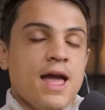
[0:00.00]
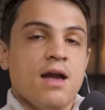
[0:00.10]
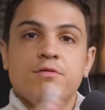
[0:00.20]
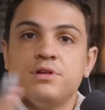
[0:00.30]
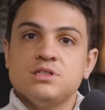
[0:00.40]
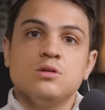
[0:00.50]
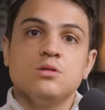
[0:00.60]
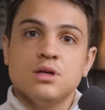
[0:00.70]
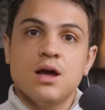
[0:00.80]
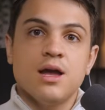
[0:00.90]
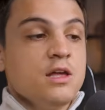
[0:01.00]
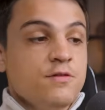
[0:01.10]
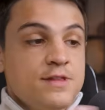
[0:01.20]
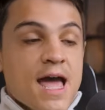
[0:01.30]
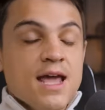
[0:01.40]
every single time.
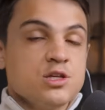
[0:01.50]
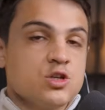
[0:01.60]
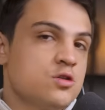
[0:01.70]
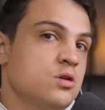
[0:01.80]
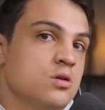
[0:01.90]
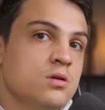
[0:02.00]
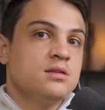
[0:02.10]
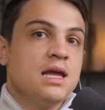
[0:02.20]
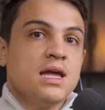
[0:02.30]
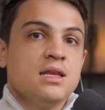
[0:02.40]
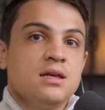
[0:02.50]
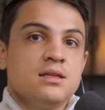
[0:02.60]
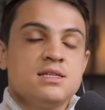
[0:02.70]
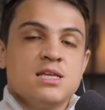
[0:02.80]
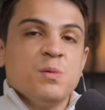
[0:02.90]
If that is true, then
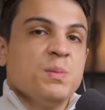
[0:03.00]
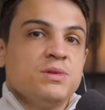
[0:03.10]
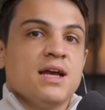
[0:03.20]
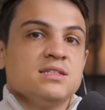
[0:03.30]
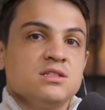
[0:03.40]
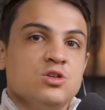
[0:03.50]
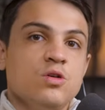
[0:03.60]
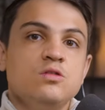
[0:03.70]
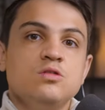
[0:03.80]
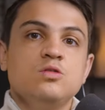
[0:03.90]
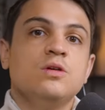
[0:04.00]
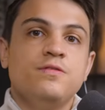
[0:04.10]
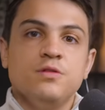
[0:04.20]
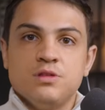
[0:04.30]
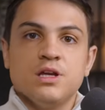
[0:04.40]
the CellPIP test is going to do a
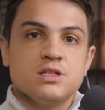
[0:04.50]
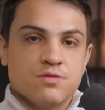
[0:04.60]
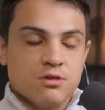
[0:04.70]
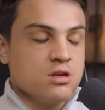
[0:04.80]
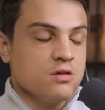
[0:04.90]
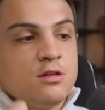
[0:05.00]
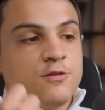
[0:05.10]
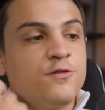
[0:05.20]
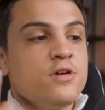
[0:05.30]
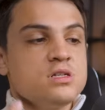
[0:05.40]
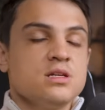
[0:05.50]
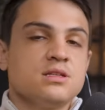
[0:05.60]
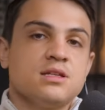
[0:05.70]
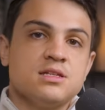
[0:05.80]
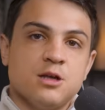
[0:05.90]
few things for you. The first
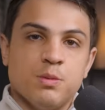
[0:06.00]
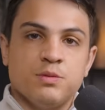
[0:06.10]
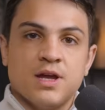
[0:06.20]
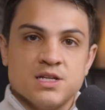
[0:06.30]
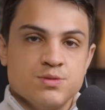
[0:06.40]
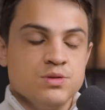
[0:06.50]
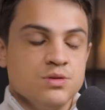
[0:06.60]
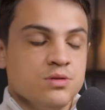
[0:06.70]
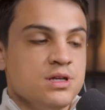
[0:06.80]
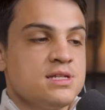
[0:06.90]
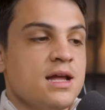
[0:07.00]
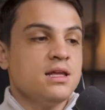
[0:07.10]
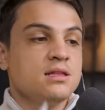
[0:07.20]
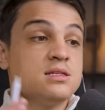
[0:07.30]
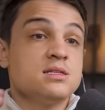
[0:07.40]
thing that the CellPIP test will do is that
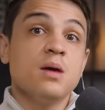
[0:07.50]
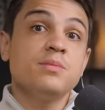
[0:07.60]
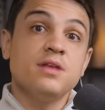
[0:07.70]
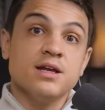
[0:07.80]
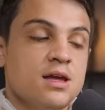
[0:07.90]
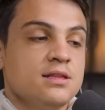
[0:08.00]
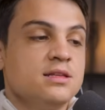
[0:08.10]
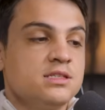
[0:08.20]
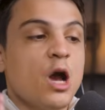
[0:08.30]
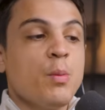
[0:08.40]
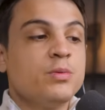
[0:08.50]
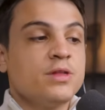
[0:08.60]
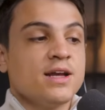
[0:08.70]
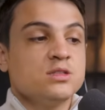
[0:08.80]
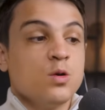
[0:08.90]
in some tests, the CellPIP
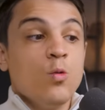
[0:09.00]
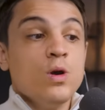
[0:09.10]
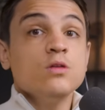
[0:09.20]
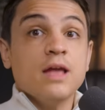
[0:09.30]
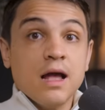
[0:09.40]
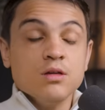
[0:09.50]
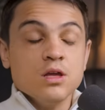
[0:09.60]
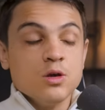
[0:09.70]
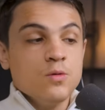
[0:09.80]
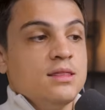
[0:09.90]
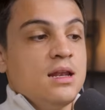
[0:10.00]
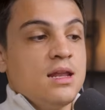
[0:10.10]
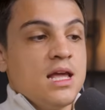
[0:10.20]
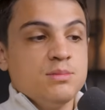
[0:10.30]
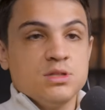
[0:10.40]
test will tell you the
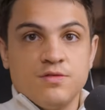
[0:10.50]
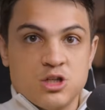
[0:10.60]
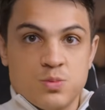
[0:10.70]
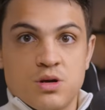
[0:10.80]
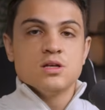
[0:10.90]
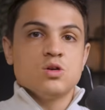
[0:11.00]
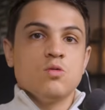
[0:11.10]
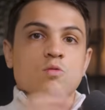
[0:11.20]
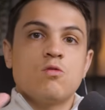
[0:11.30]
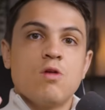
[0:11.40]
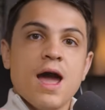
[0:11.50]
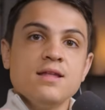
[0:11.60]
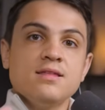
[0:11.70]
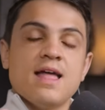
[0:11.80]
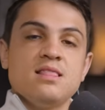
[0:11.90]
names of each person. So
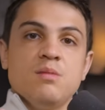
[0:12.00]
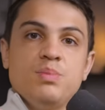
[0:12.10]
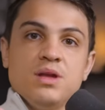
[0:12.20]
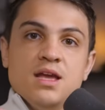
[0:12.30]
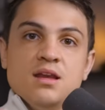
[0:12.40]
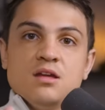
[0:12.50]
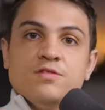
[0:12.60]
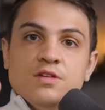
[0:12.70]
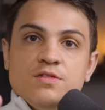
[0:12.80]
right at the beginning of the